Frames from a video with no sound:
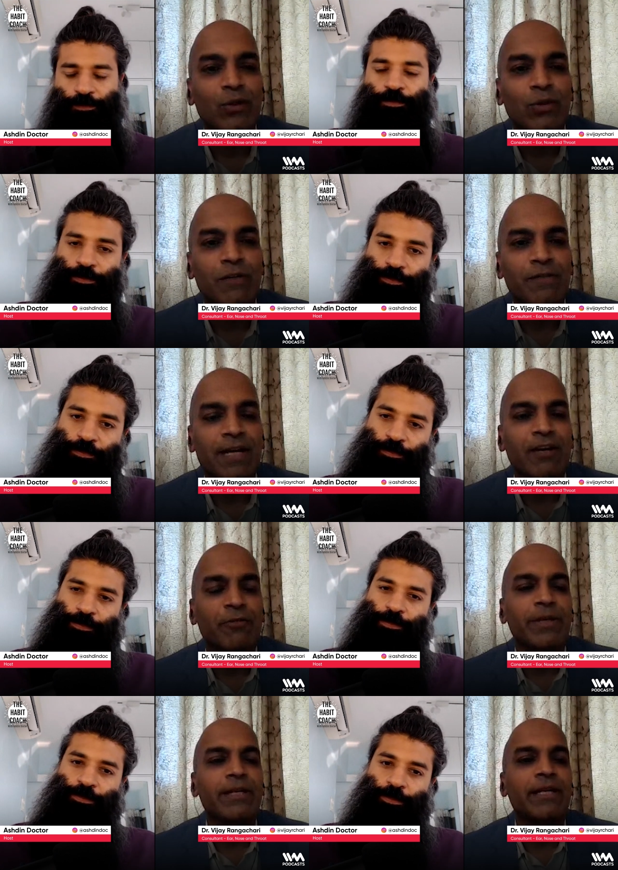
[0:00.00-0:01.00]
Speaker 1: out if there have
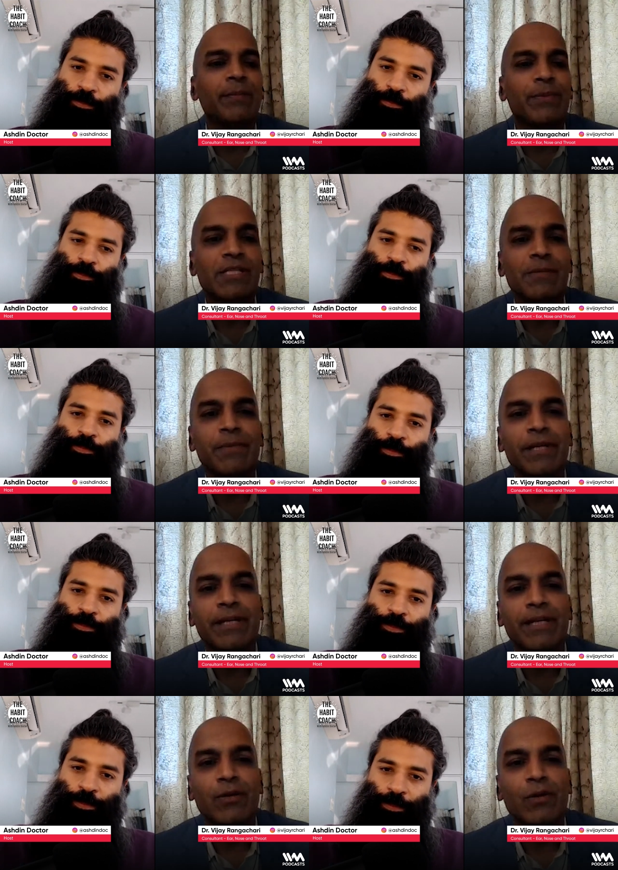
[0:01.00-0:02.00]
been any
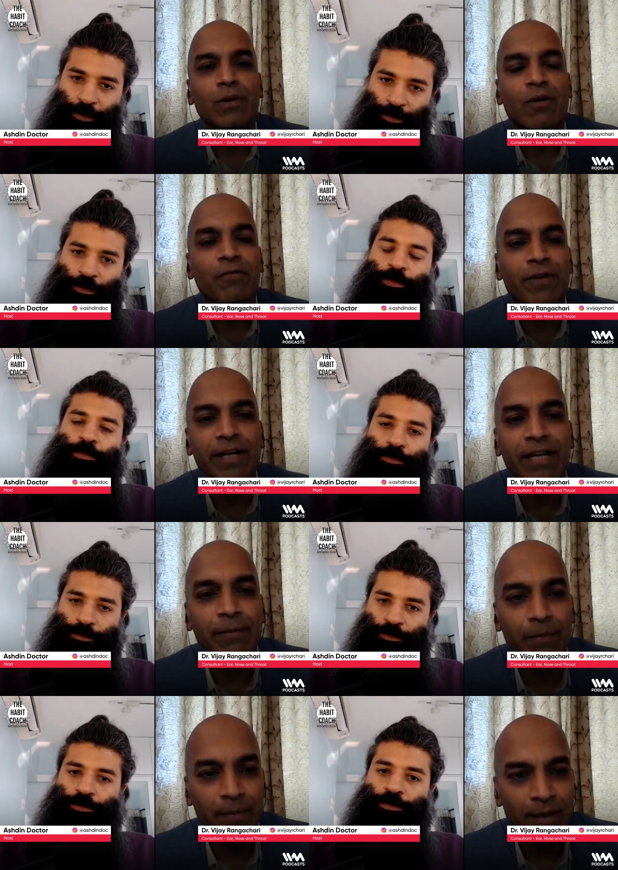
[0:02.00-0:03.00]
precipitating or offending
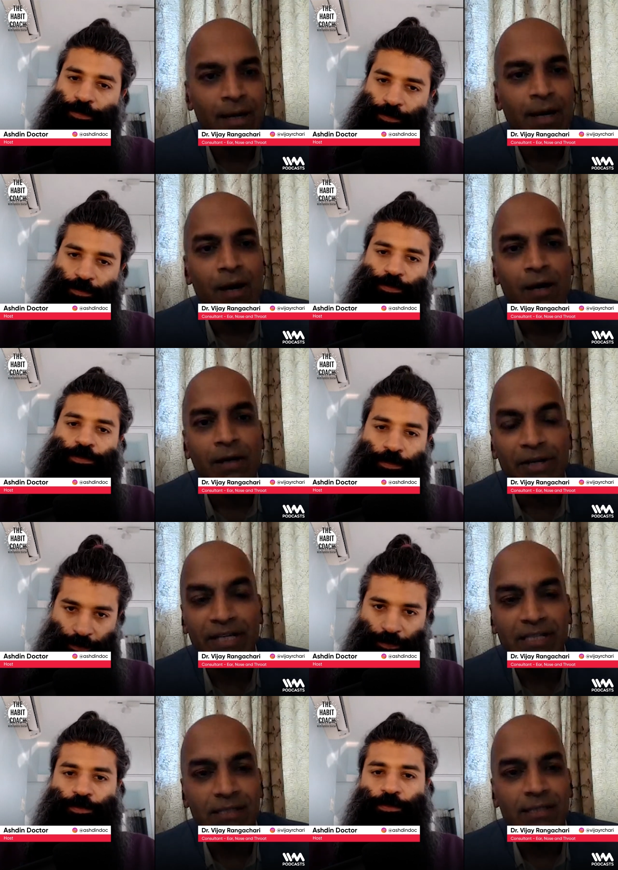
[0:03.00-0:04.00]

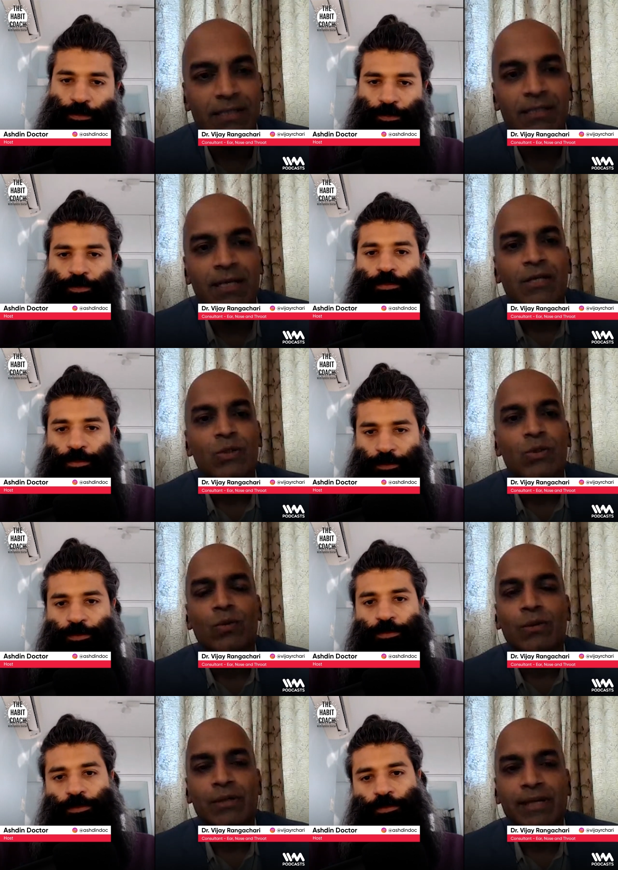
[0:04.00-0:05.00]
reasons.
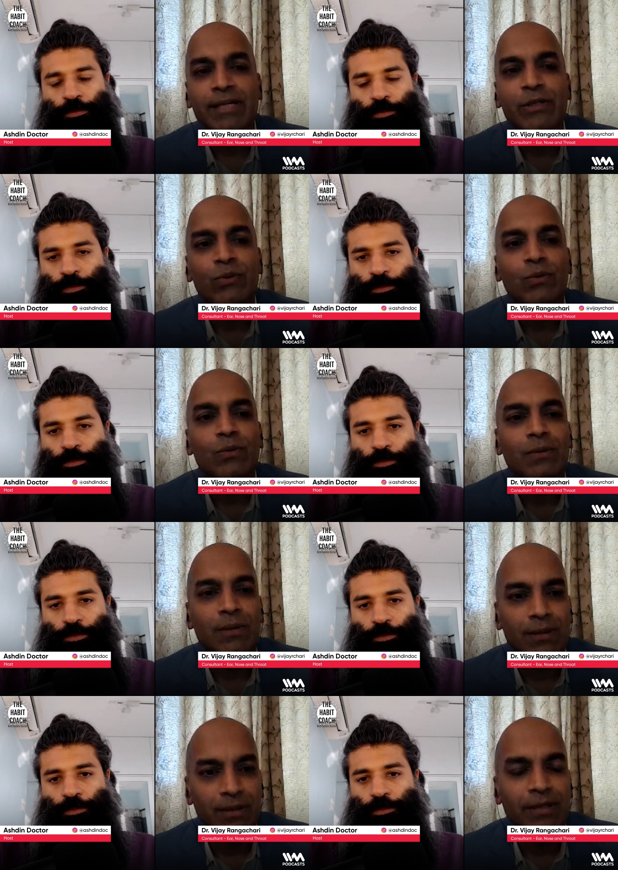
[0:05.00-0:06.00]
So try to
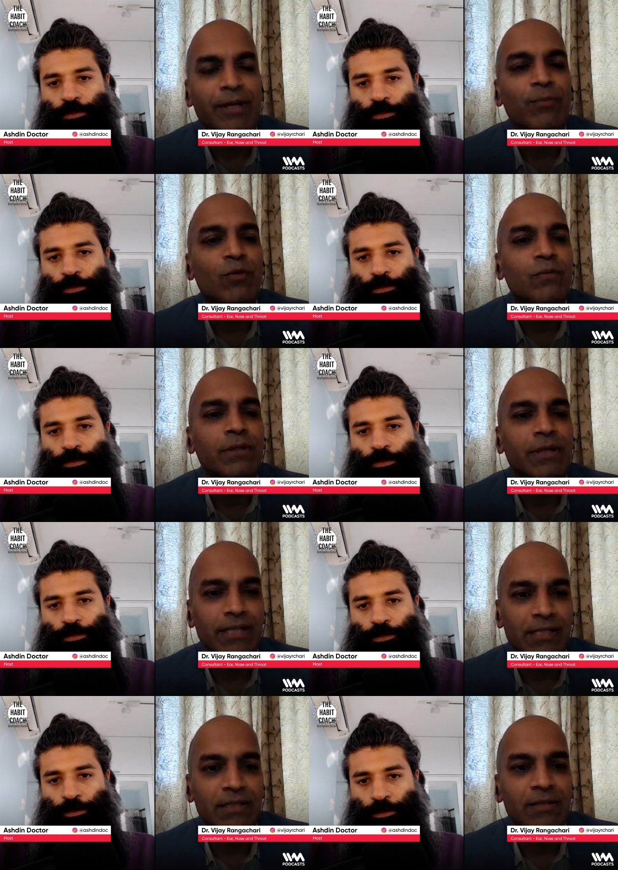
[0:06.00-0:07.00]
remove the
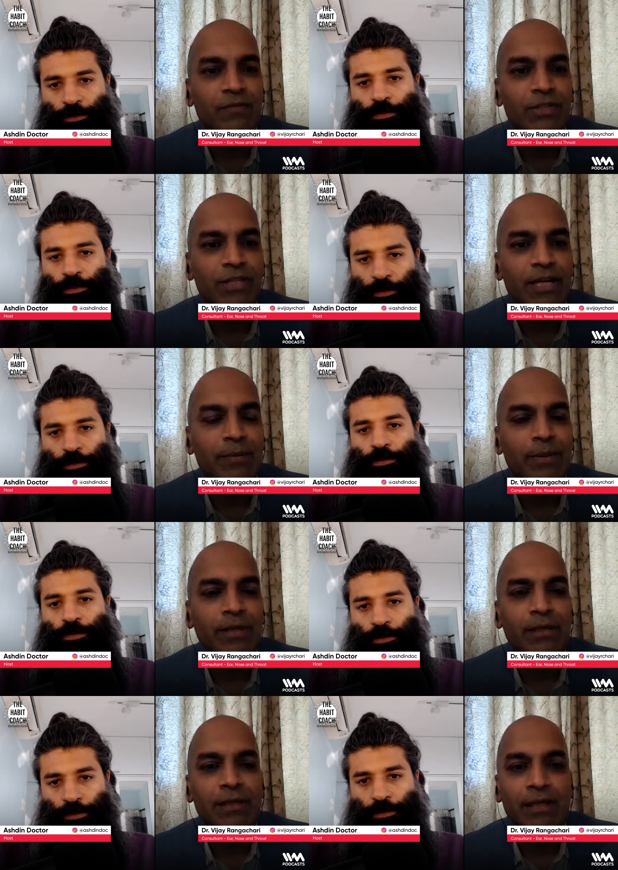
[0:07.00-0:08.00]
reason, which can
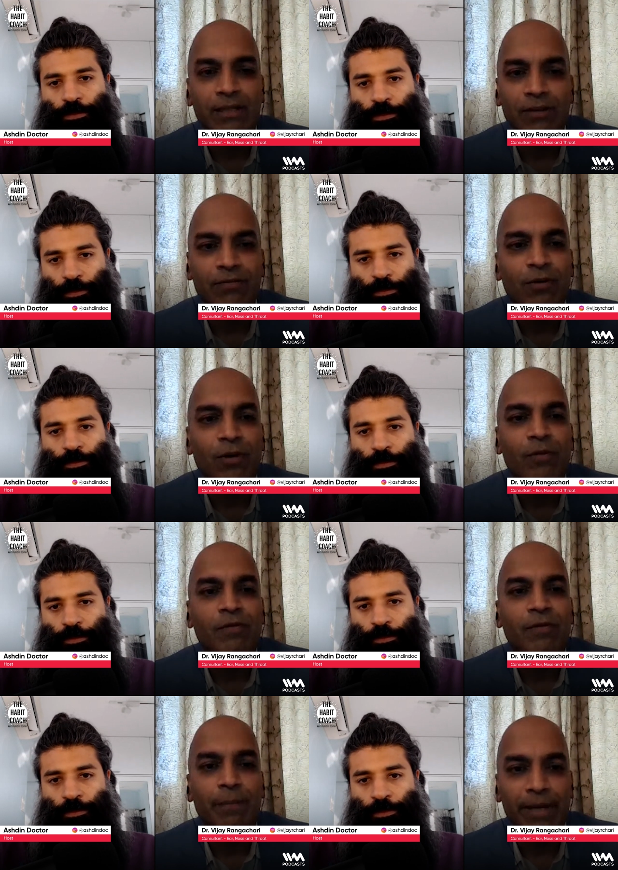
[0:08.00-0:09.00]
be in the form of
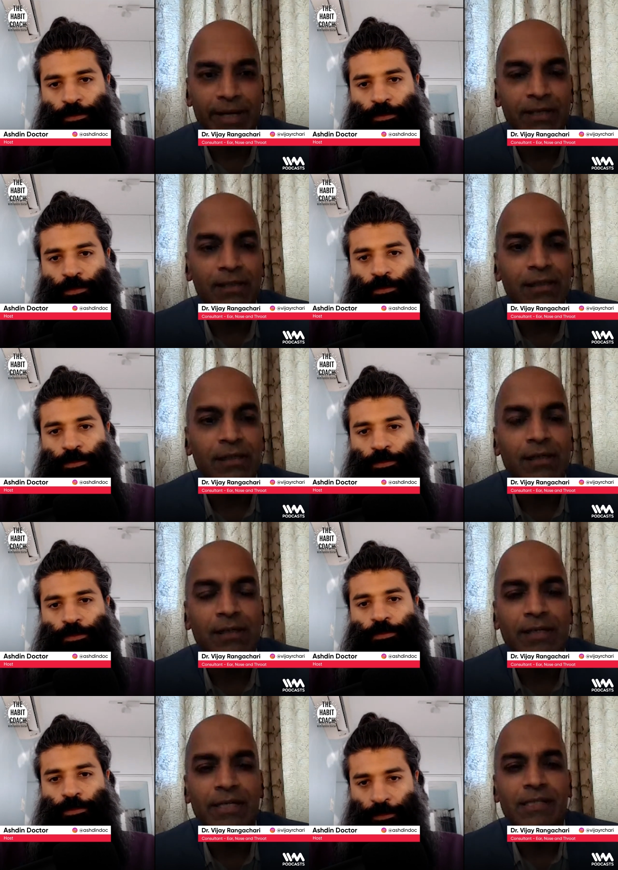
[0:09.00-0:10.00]
a medical uh,
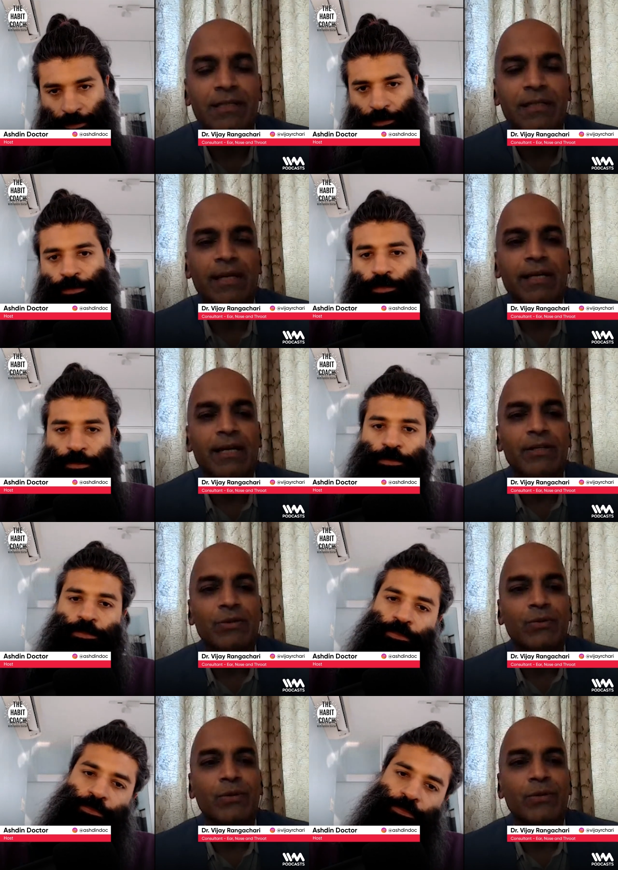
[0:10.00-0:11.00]
reason, like I
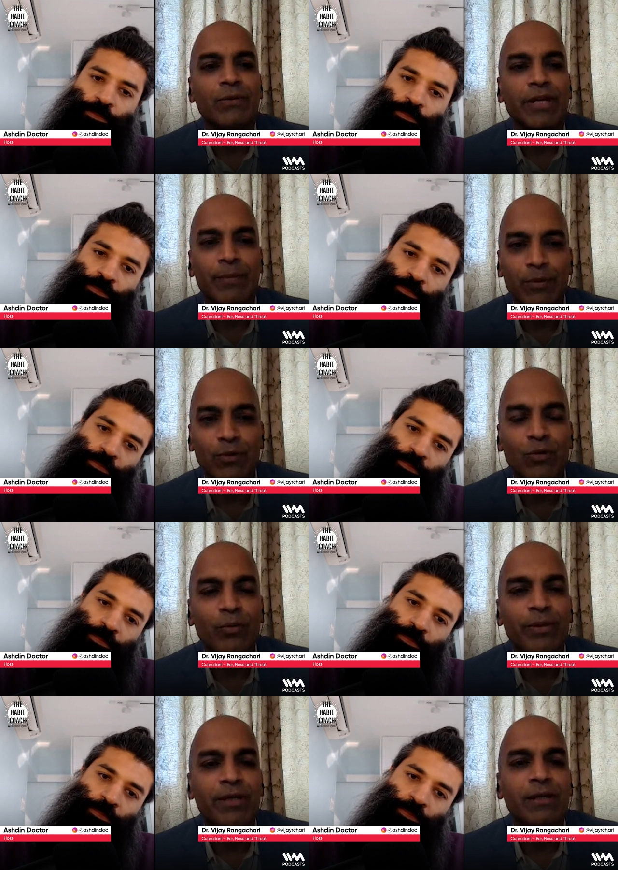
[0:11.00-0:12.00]
told you,
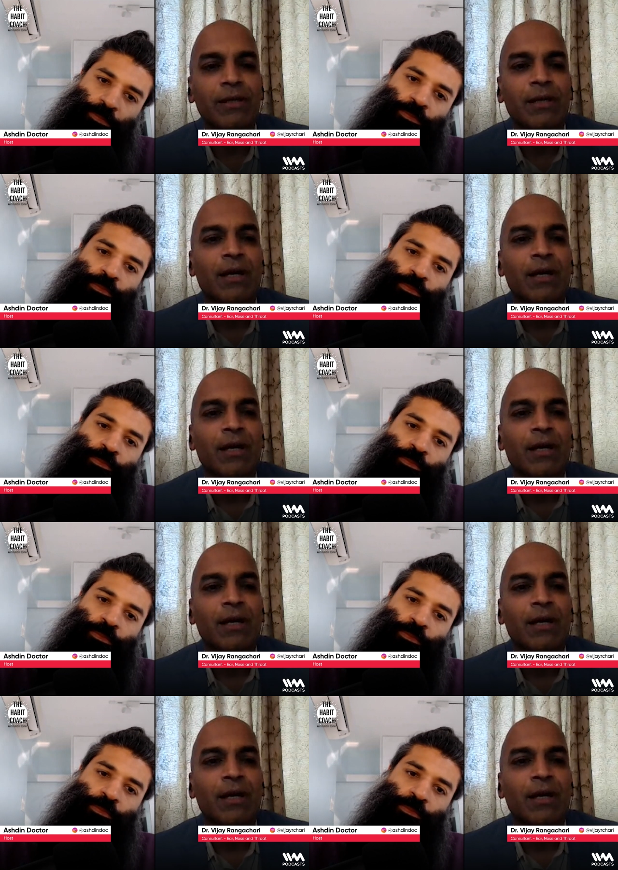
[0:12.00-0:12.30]
hemoglobin